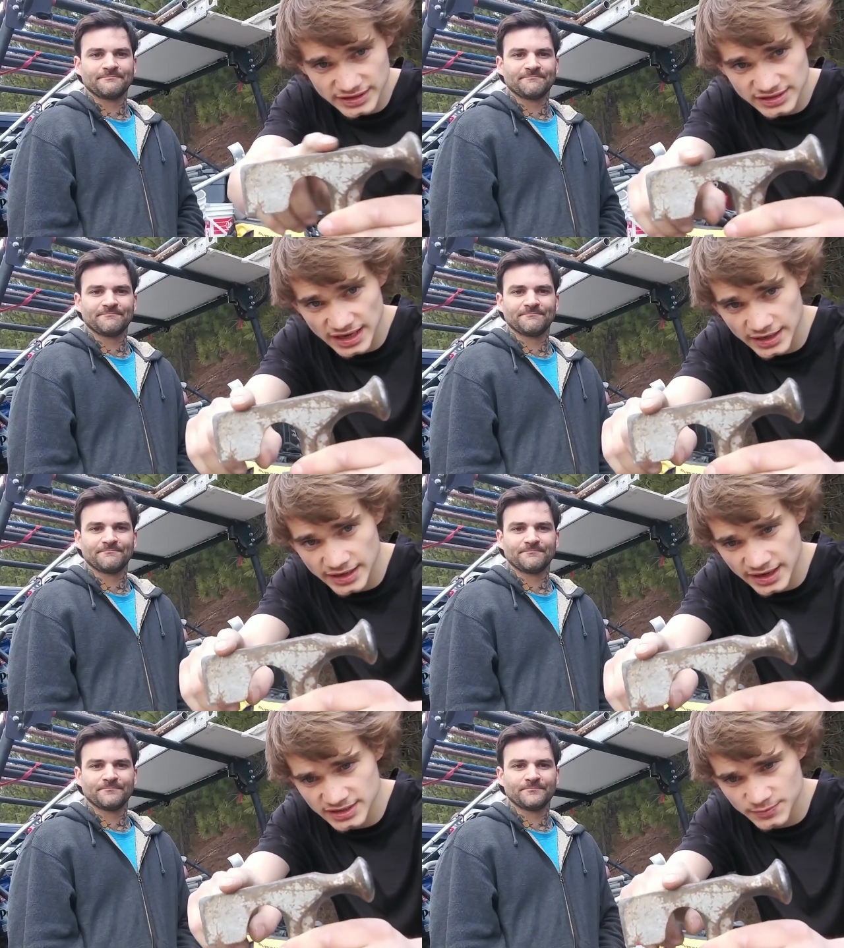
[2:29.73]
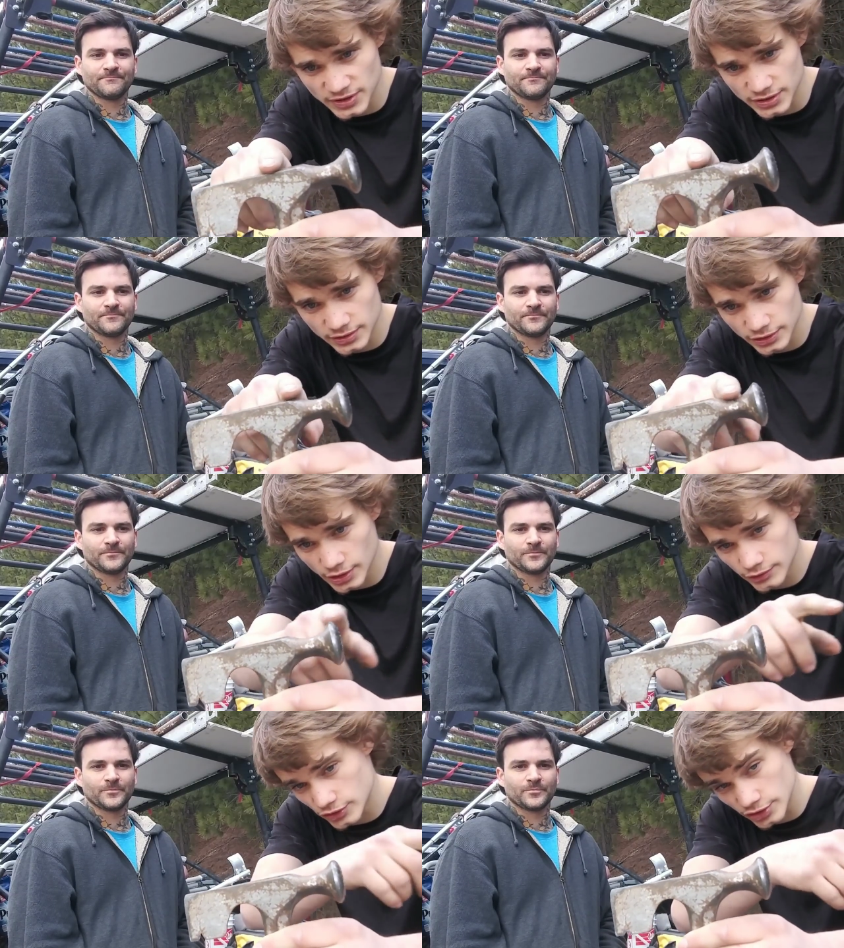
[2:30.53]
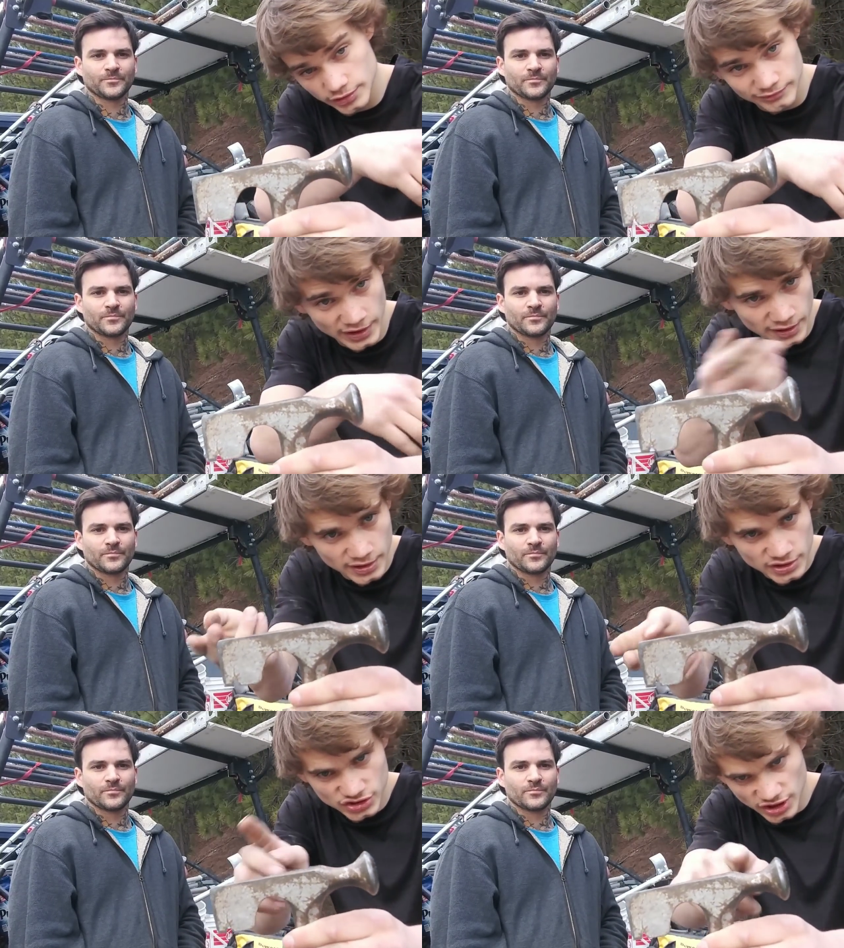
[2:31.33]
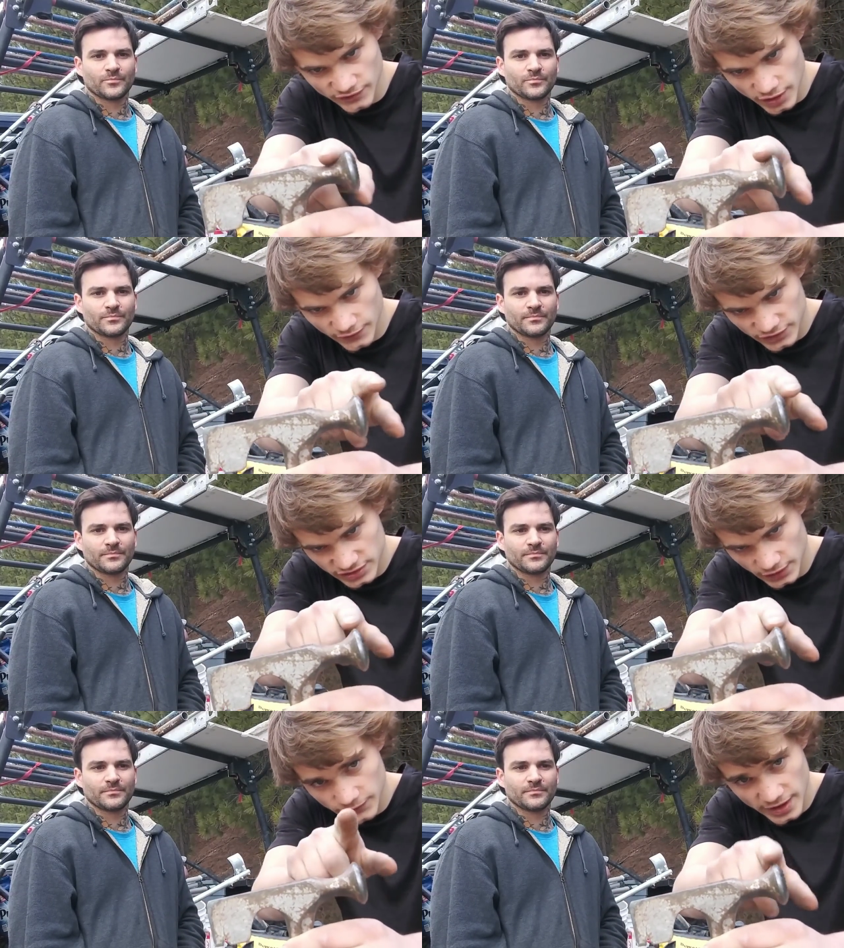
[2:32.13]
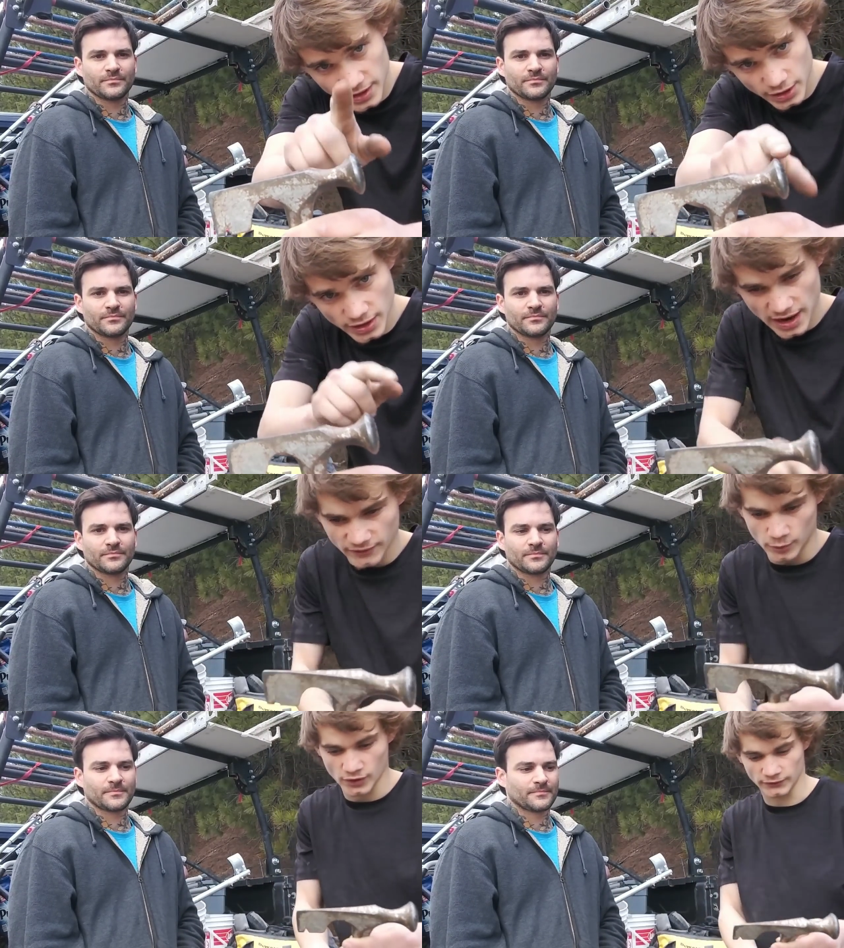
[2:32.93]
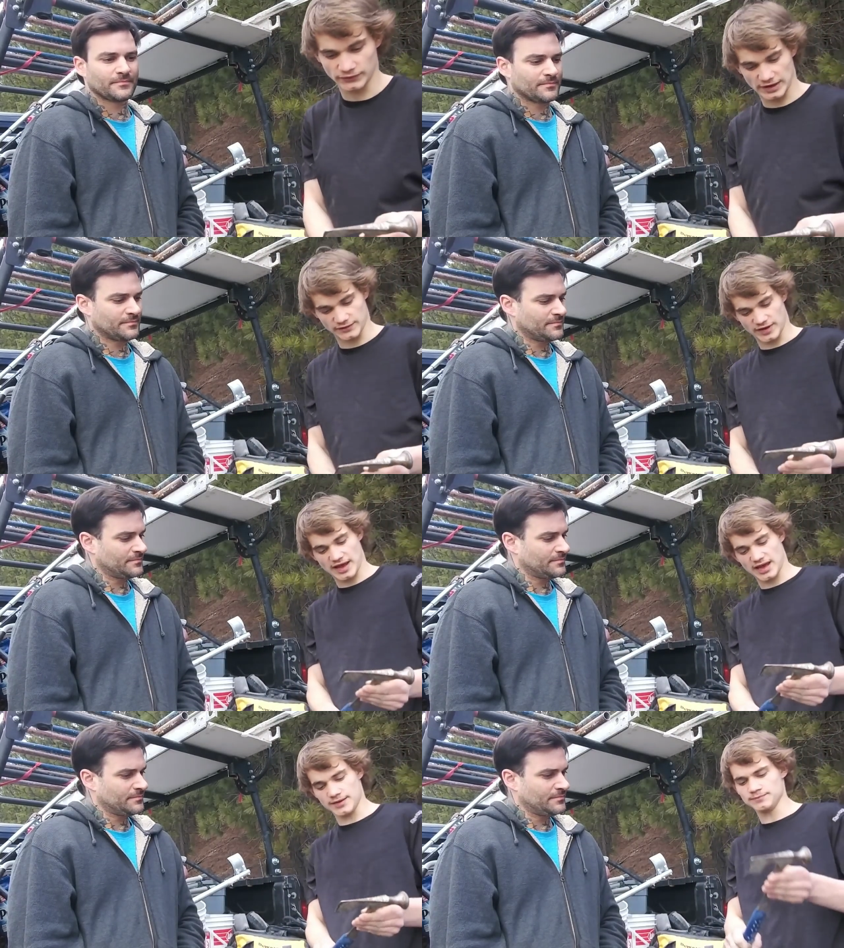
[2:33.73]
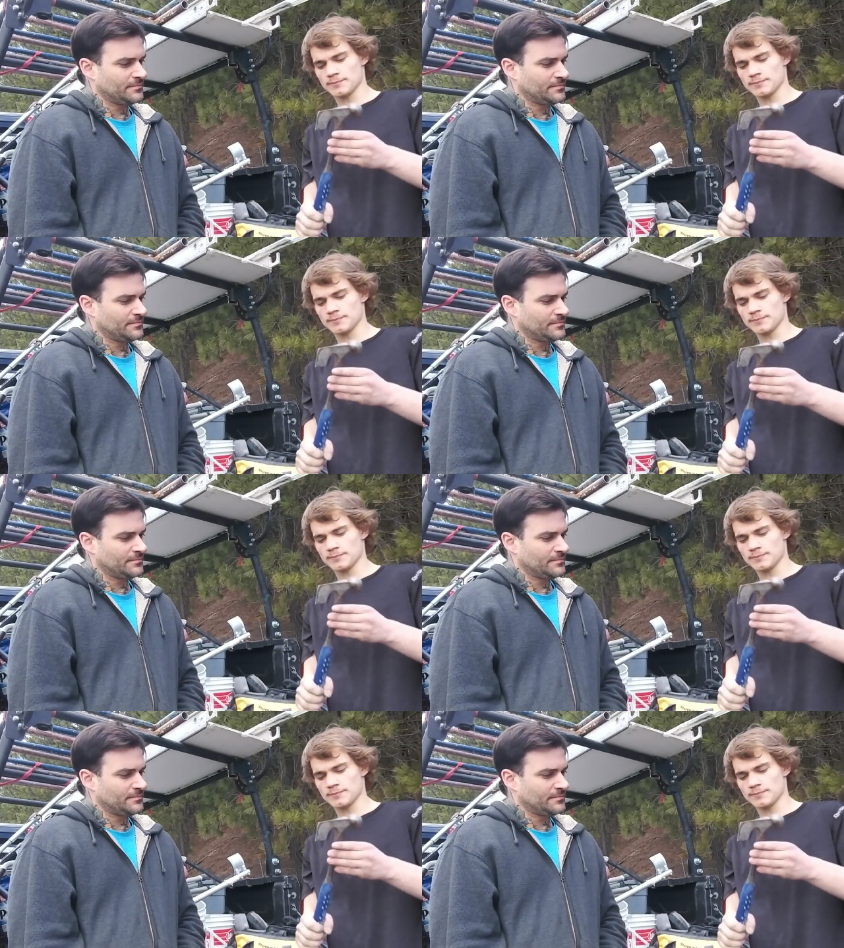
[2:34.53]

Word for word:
Speaker 1: is kind of nice. But you know, you could shave it off yourself right here, have it more flat of a head.